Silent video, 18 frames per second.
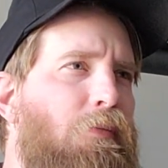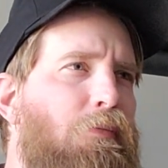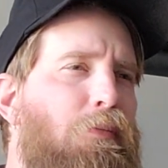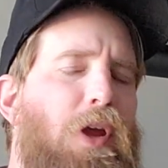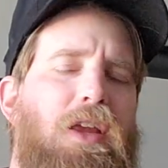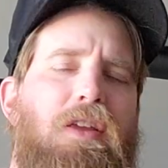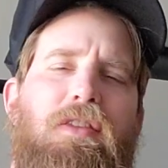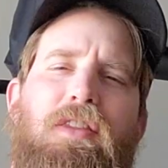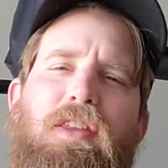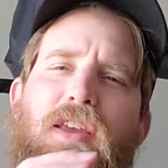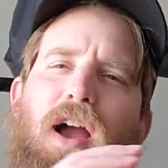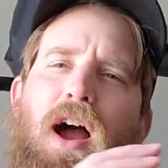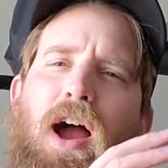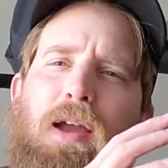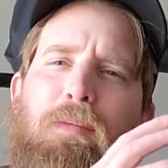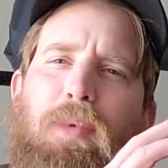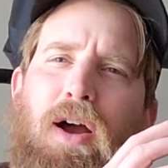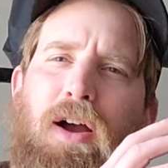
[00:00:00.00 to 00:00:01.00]
Make the
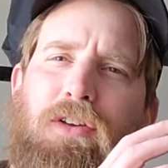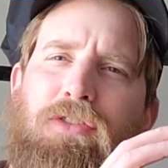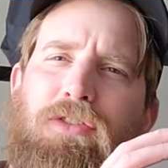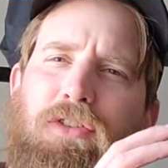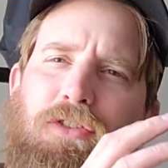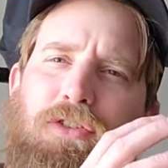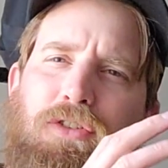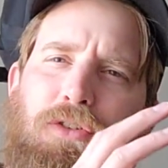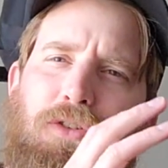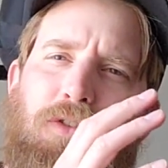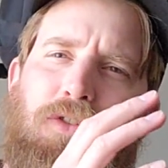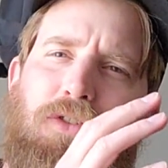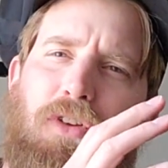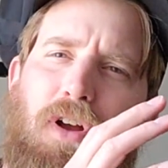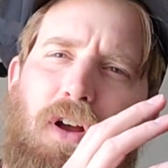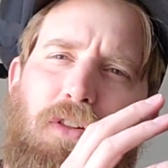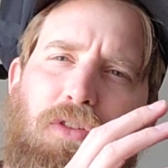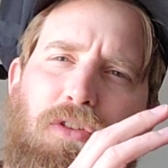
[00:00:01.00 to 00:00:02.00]
eye box
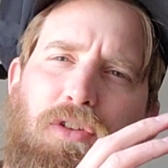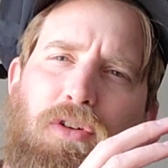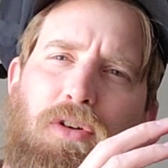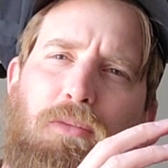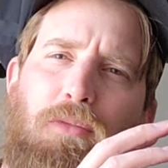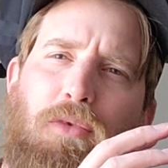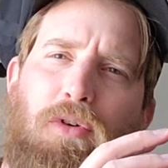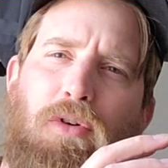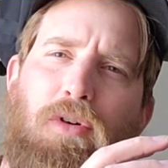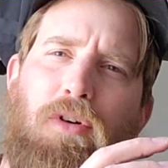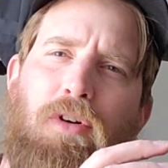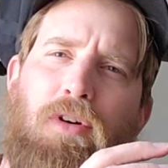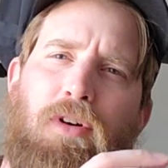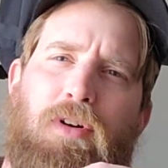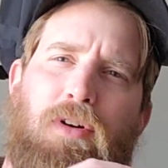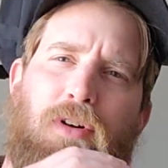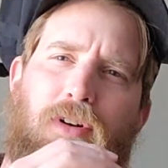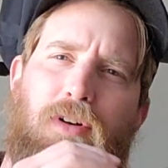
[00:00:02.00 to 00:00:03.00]
issues a little
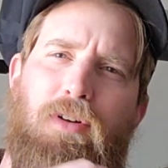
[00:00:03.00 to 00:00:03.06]
more,